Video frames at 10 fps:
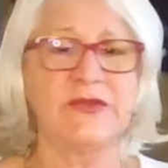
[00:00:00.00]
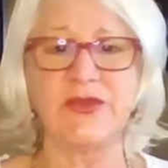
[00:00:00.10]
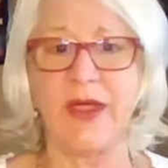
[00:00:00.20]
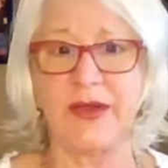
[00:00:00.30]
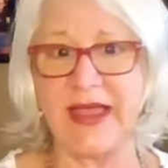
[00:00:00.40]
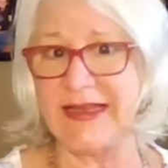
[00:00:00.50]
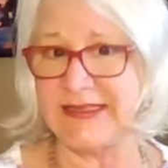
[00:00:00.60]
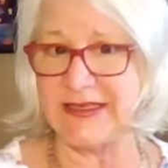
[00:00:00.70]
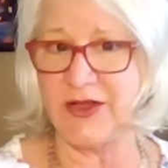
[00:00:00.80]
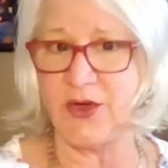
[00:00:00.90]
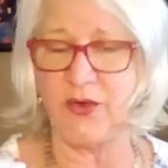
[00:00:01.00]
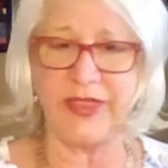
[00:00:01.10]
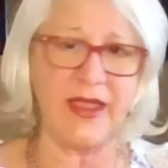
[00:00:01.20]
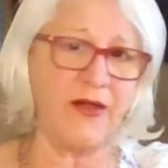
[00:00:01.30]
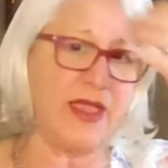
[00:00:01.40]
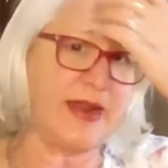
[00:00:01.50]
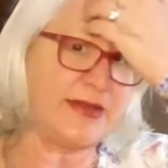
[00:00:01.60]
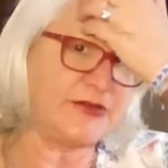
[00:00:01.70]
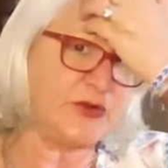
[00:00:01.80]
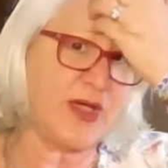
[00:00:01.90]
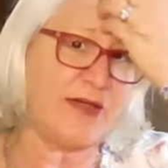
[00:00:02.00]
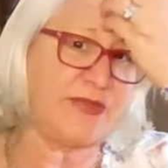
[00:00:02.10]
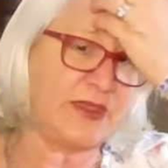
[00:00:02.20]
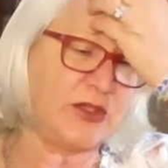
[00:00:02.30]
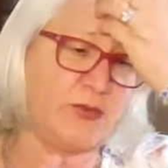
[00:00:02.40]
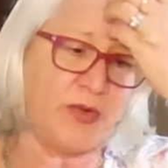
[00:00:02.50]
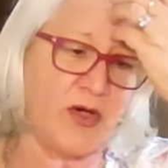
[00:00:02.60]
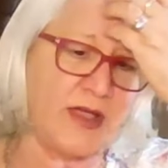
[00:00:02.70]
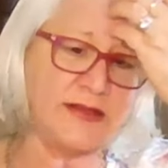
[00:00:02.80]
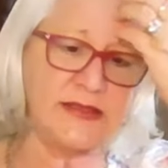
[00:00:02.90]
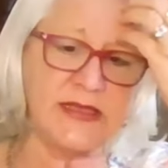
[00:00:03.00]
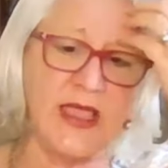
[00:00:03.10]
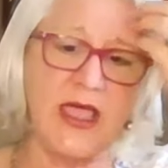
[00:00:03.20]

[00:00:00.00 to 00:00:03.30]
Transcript: So I, I did go there, and I do have the coupons.